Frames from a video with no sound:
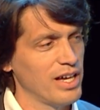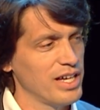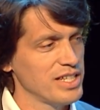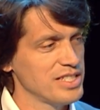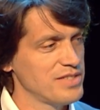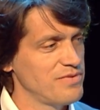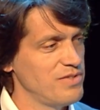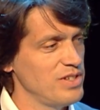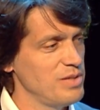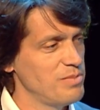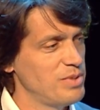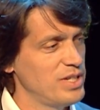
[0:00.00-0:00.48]

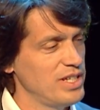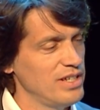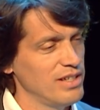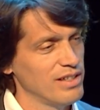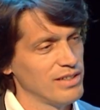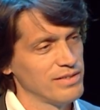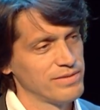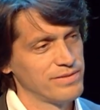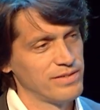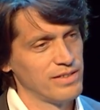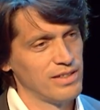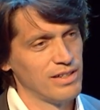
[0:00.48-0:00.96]
SVP
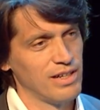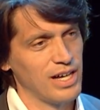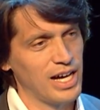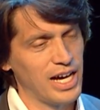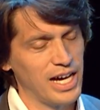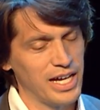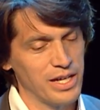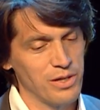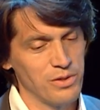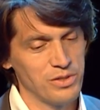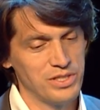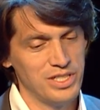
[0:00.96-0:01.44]
of
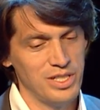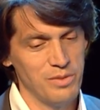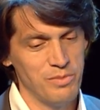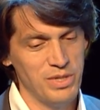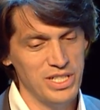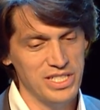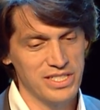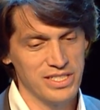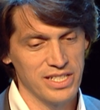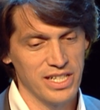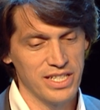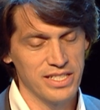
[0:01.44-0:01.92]
IoT
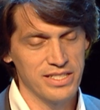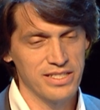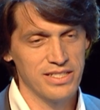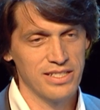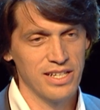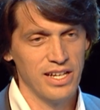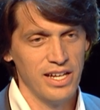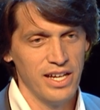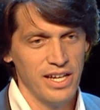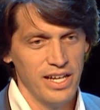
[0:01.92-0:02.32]
business.